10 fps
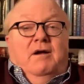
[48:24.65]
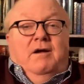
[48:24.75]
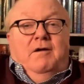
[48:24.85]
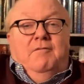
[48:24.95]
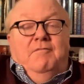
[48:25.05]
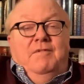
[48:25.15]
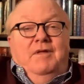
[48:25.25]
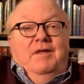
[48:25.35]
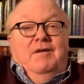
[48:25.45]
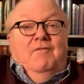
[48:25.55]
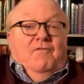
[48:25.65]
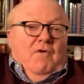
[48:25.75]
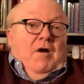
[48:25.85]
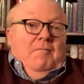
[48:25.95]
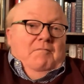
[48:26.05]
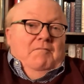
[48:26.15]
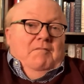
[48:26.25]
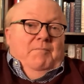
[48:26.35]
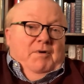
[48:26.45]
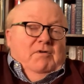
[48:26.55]
um,
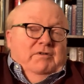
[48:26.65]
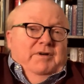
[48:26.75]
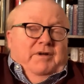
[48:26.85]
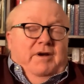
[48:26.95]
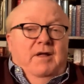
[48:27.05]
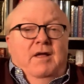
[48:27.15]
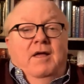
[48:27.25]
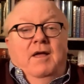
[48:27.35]
from Bill Clinton.